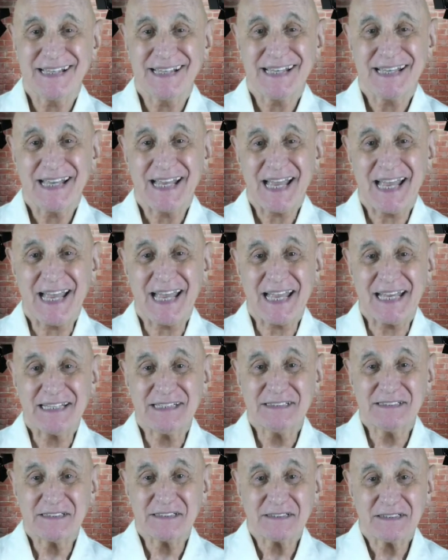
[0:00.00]

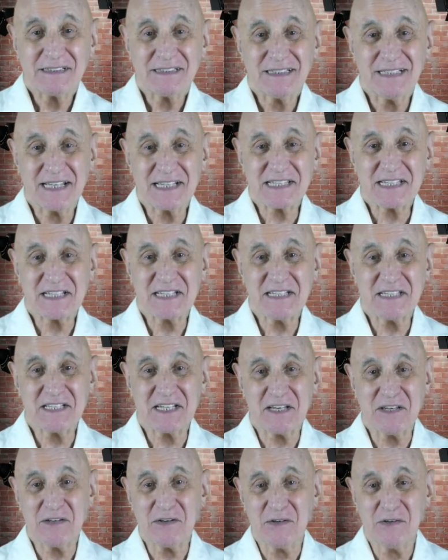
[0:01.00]
And let's
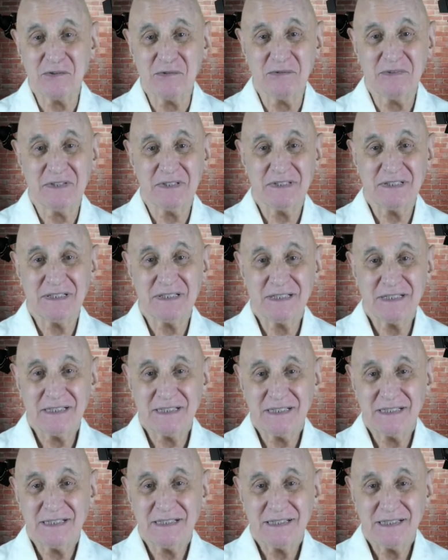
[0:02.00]
continue
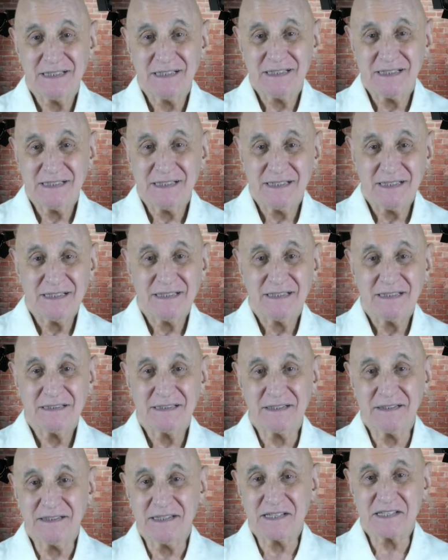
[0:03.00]
to
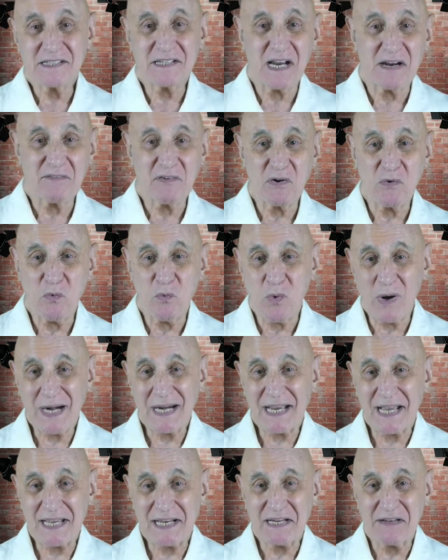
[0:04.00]
discover what
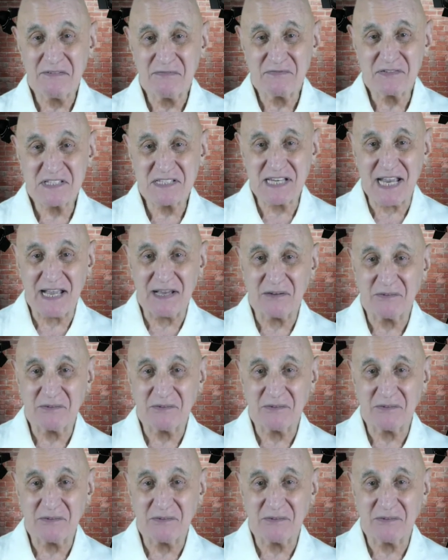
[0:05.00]
kind of sound